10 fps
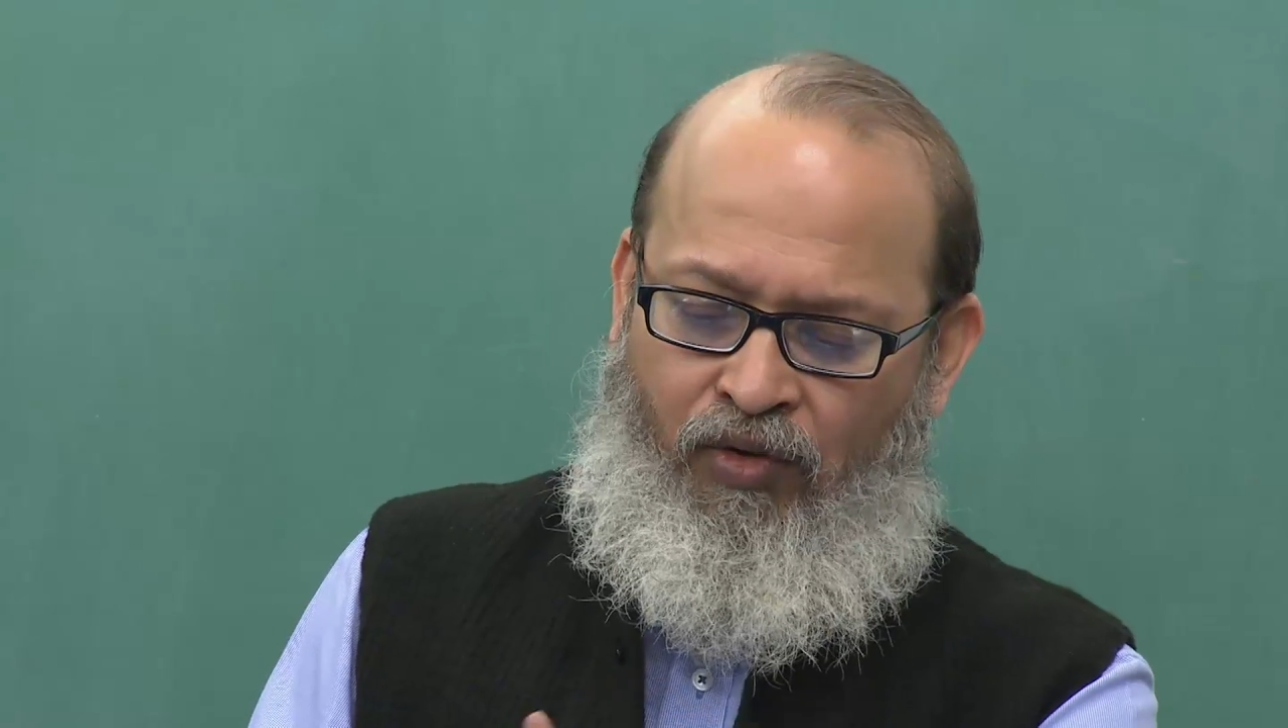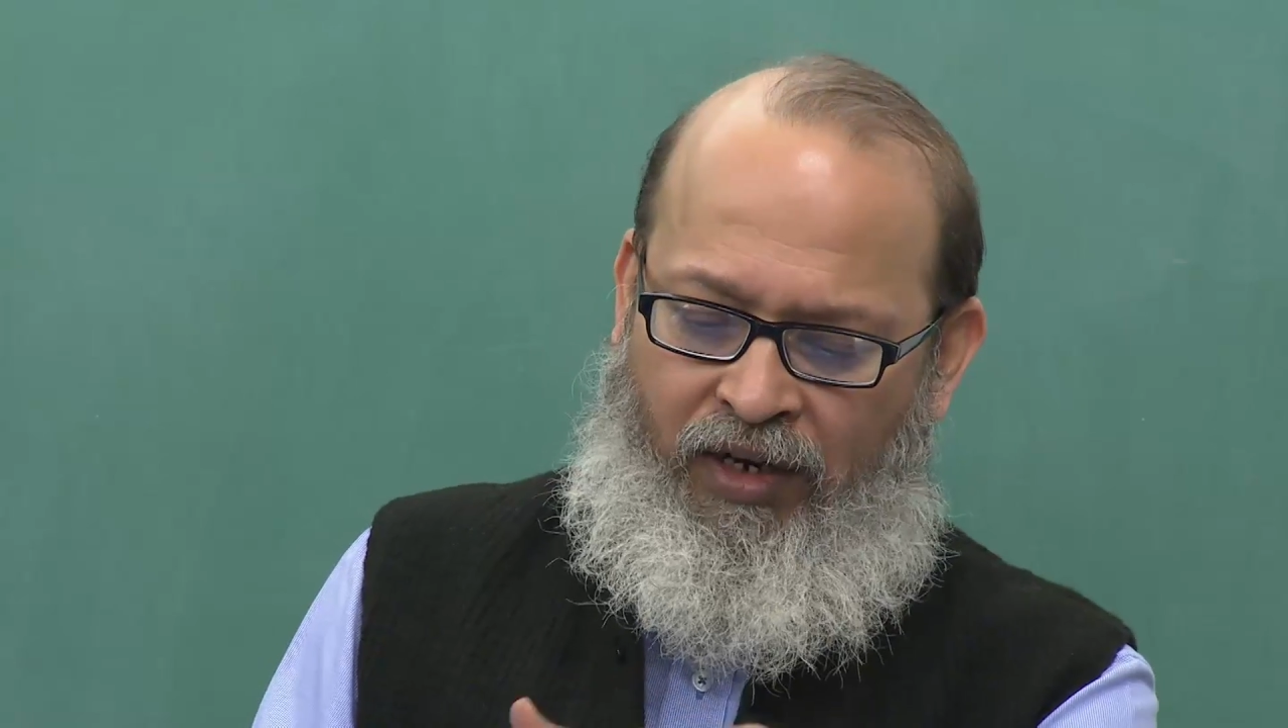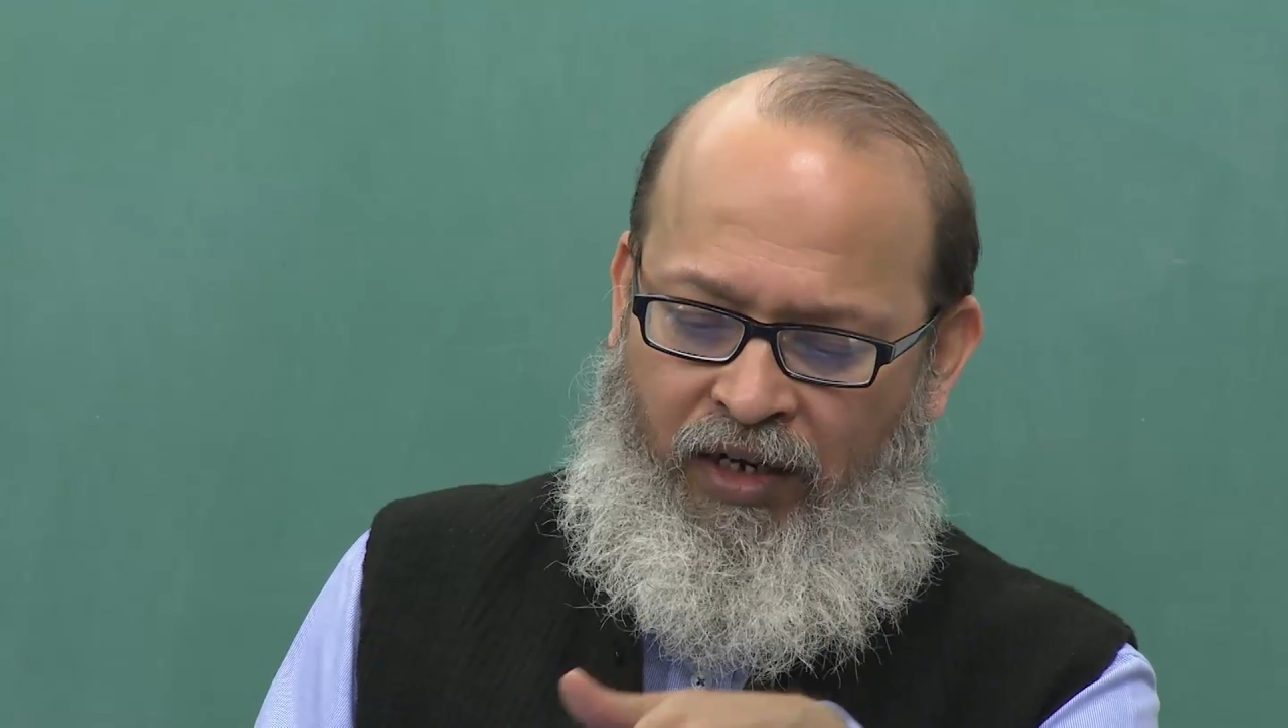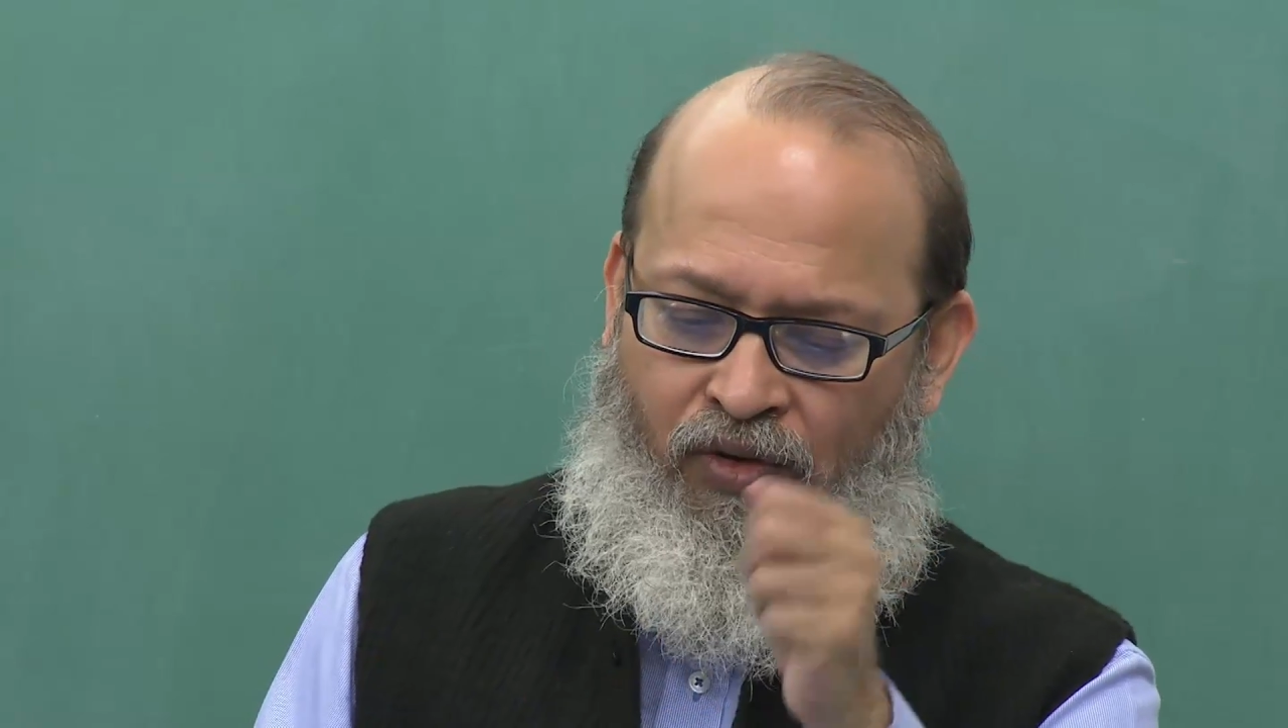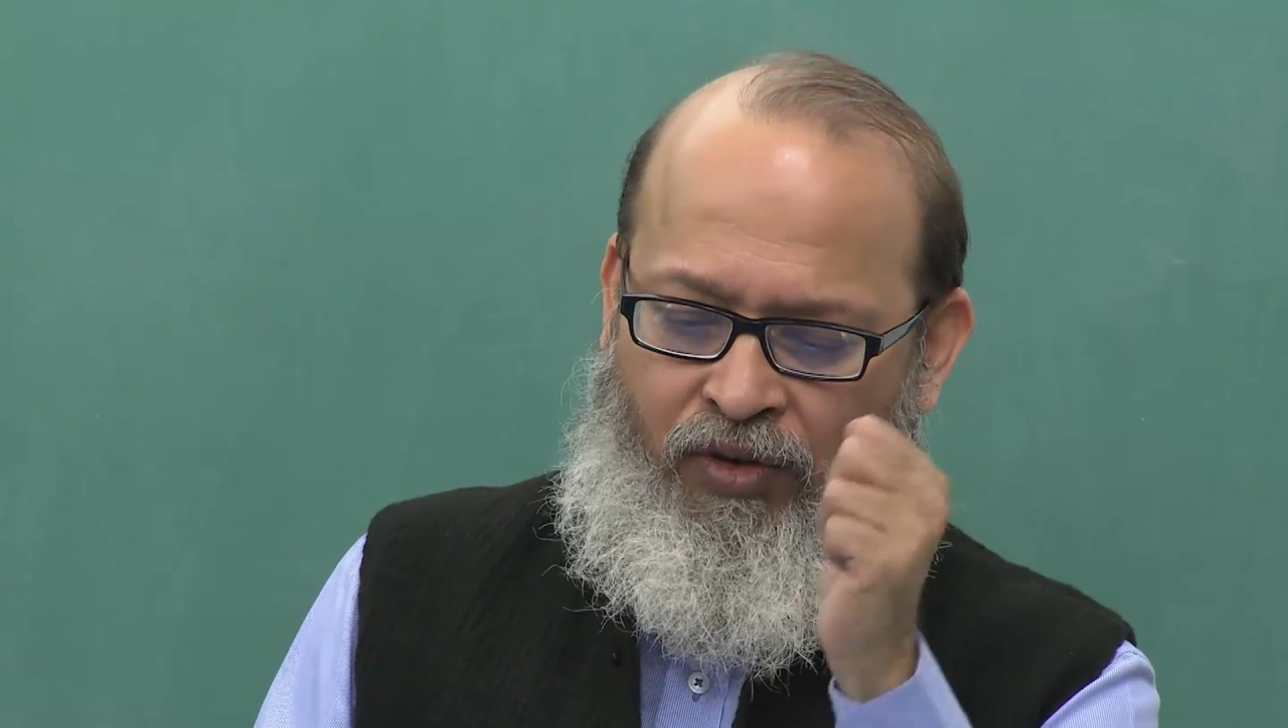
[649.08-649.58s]
to
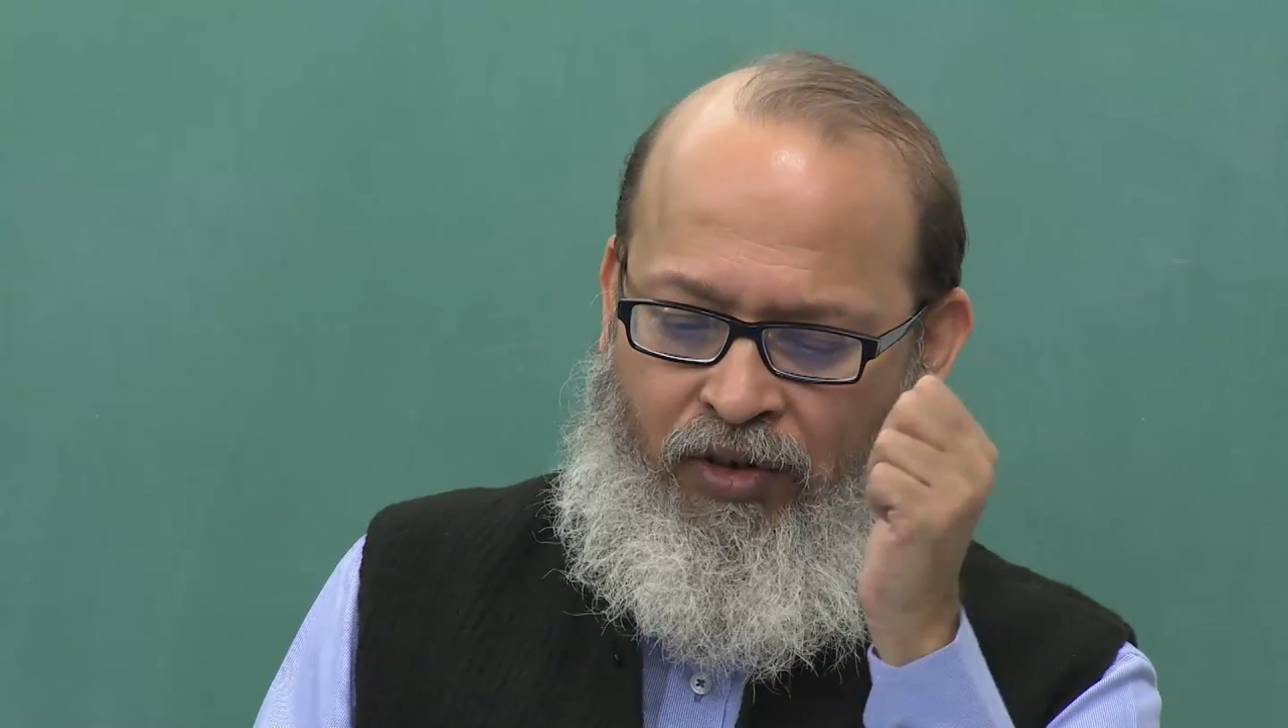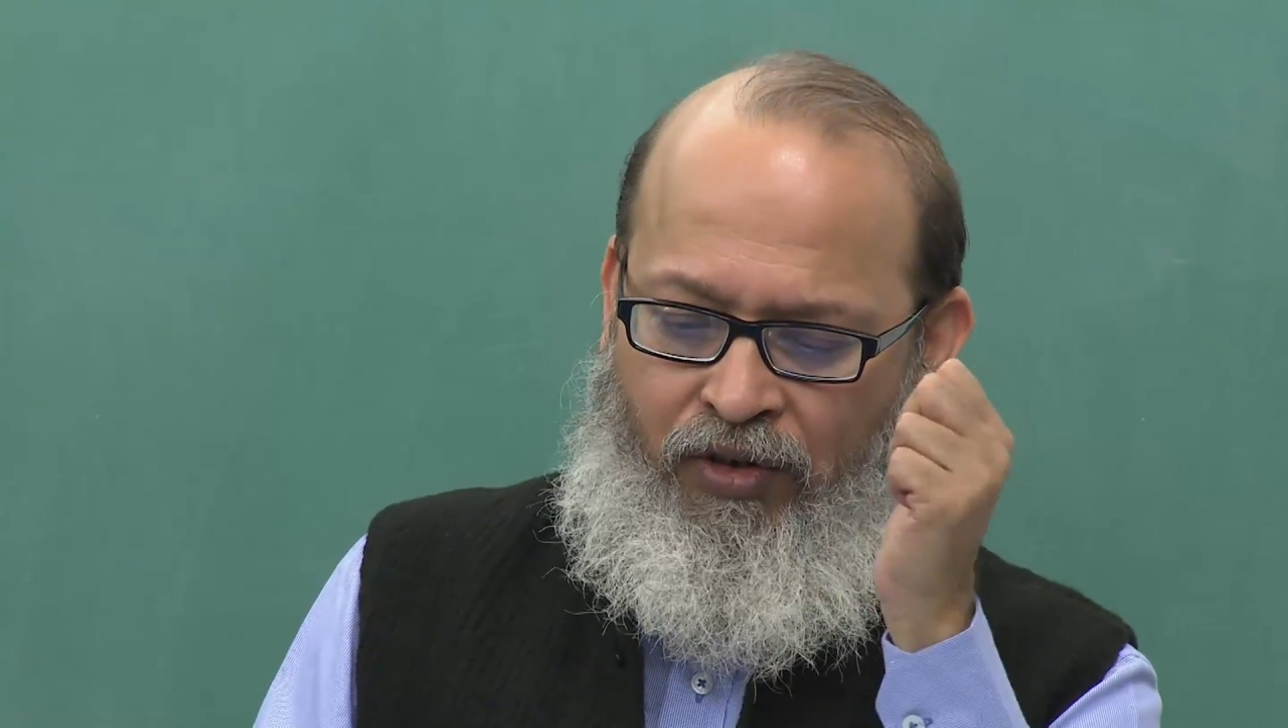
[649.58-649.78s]
diagnose